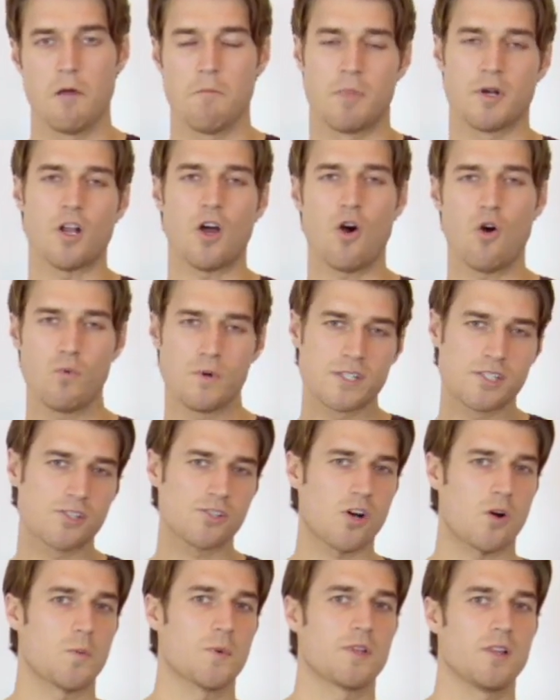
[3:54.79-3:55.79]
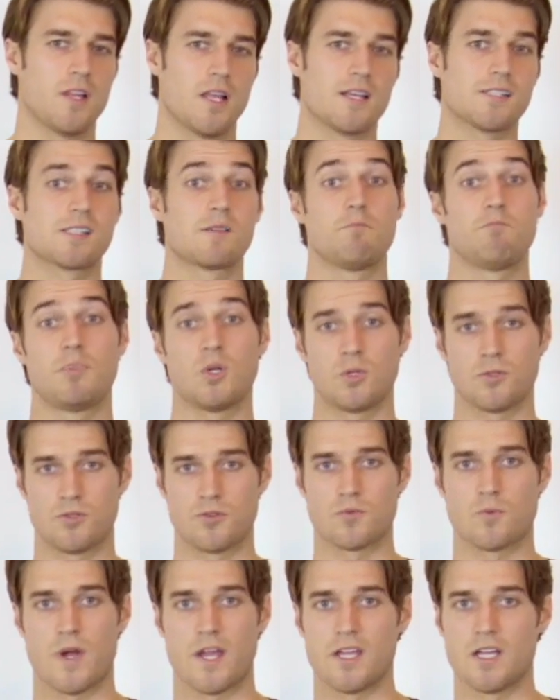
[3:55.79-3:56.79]
but always start with less and build
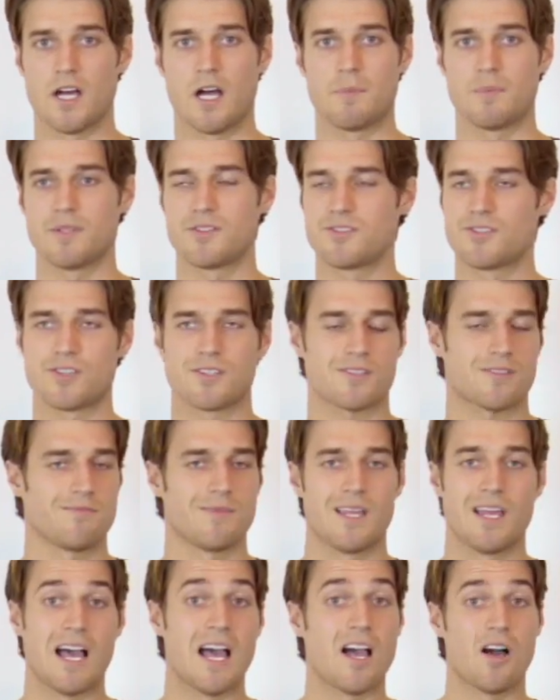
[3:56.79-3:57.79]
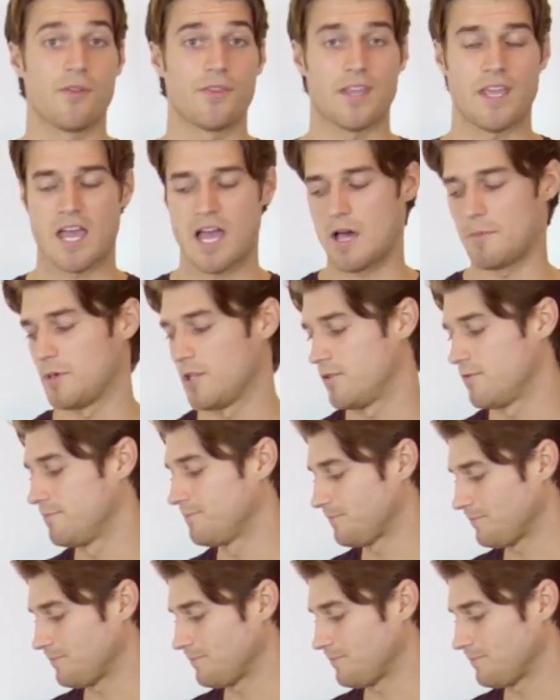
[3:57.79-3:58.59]
your way up. It's just a healthy habit.